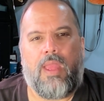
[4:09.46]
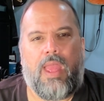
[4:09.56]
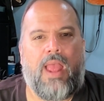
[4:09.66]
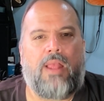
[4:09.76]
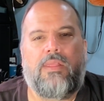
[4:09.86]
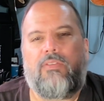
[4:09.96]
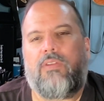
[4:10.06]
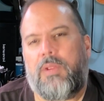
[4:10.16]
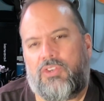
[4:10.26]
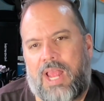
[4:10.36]
And this
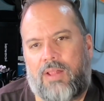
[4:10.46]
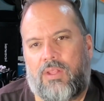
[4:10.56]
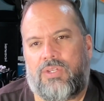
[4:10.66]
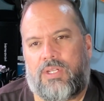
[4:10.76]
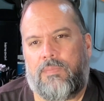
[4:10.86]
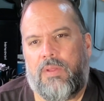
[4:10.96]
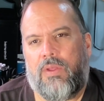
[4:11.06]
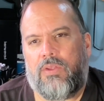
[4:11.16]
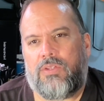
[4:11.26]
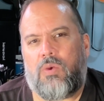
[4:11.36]
can be challenging.
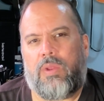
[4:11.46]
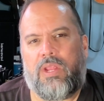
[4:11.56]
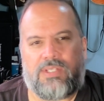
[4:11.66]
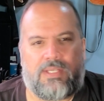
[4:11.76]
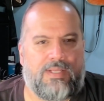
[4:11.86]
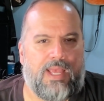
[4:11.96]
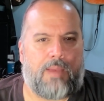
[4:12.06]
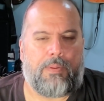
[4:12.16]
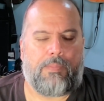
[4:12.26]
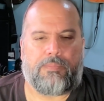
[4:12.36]
So here's a
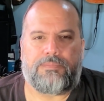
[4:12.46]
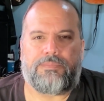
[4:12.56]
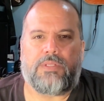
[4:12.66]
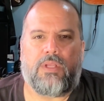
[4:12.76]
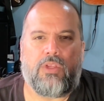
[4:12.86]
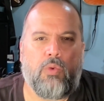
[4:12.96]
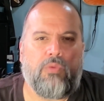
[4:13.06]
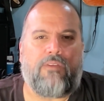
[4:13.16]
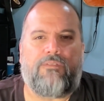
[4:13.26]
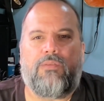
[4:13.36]
tip.
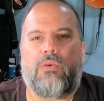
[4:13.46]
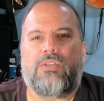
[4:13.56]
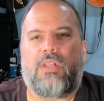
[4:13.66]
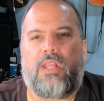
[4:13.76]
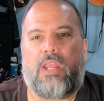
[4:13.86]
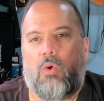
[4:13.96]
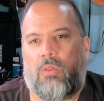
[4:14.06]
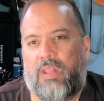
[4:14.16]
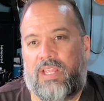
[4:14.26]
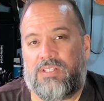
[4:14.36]
Use the first lick or
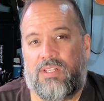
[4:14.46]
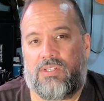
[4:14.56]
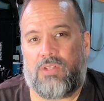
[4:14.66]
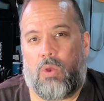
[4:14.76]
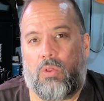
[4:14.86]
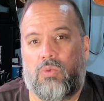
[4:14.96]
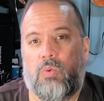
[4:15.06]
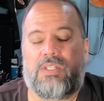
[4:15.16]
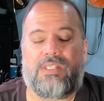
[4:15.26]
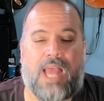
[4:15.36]
licks in the solo to
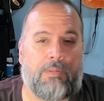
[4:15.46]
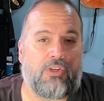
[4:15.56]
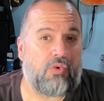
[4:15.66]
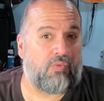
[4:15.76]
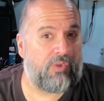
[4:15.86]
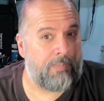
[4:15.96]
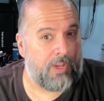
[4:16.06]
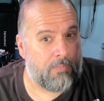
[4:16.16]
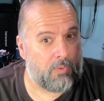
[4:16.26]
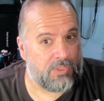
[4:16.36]
establish your
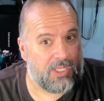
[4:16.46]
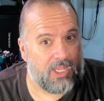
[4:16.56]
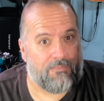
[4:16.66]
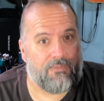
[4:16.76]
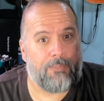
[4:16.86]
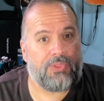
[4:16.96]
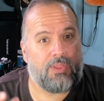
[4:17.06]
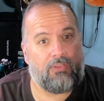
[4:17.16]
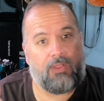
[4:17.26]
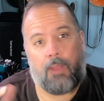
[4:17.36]
rhythmic motif.
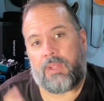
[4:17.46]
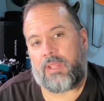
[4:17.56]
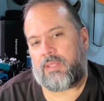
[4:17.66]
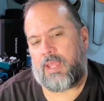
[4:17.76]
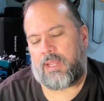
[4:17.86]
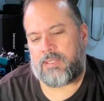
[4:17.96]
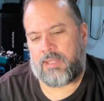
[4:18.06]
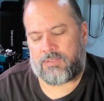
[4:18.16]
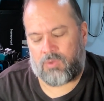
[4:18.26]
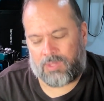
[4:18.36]
This will help you get the
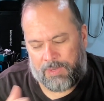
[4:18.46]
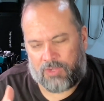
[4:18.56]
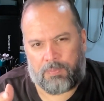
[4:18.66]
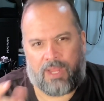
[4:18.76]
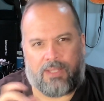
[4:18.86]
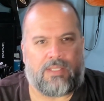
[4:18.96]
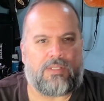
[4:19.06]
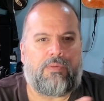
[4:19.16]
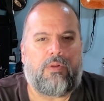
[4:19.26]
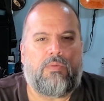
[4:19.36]
idea. So let me explain
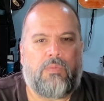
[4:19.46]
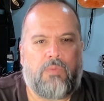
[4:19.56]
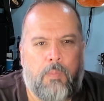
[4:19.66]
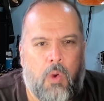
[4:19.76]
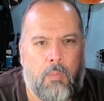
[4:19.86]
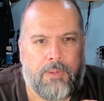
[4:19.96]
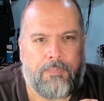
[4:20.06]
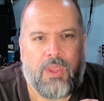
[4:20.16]
this for a moment.